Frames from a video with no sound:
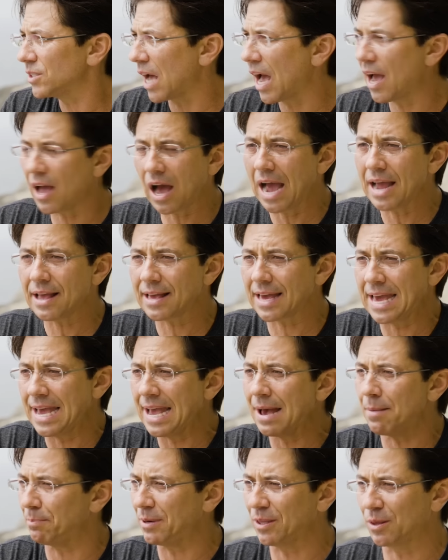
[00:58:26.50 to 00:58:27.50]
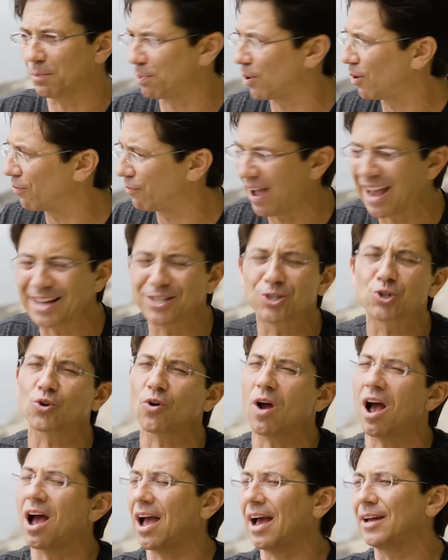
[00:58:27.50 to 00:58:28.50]
things. I, I can't be the perfect, I
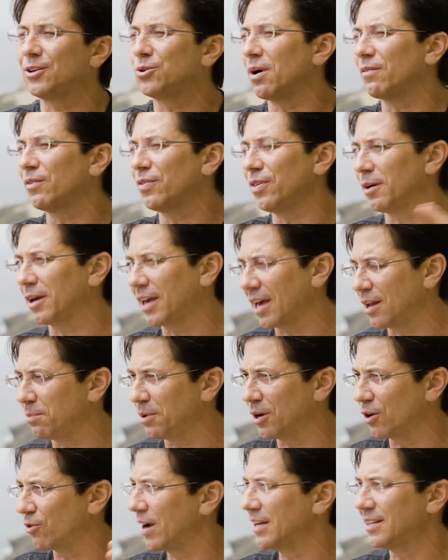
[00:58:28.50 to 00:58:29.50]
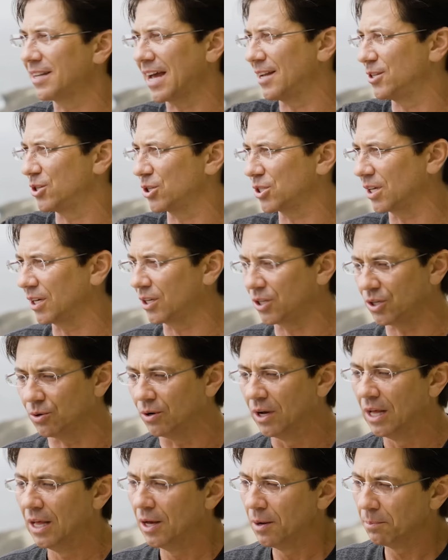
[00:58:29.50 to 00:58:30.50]
try, I do everything I can to be a great dad, just like
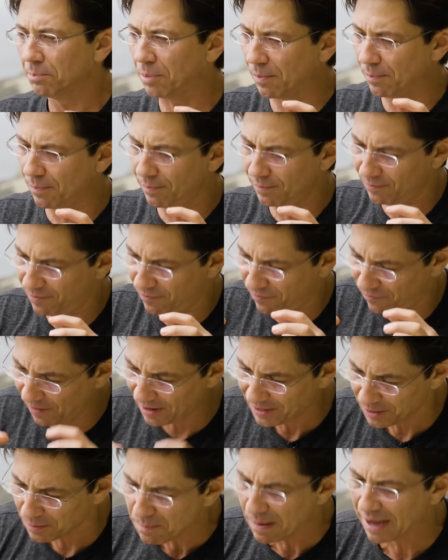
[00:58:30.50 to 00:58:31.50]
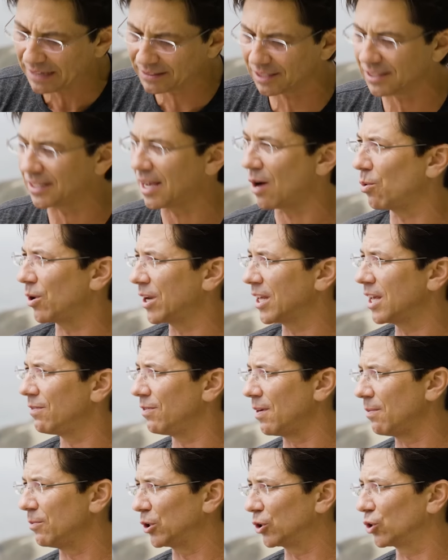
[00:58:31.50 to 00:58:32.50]
you. Yeah. But fundamentally, I want to
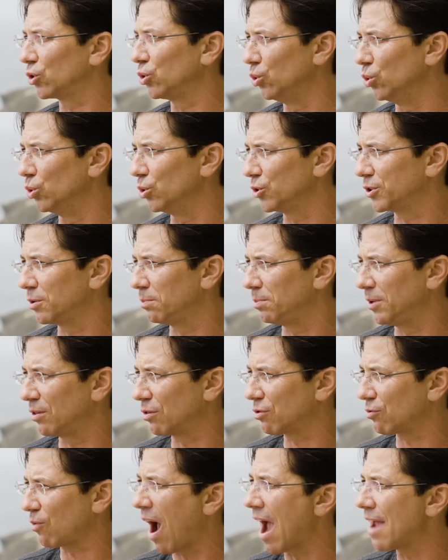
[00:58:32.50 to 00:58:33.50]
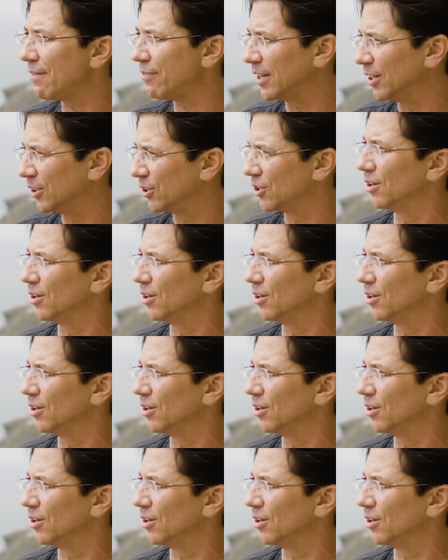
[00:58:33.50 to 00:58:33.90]
give them the tools to be thriving me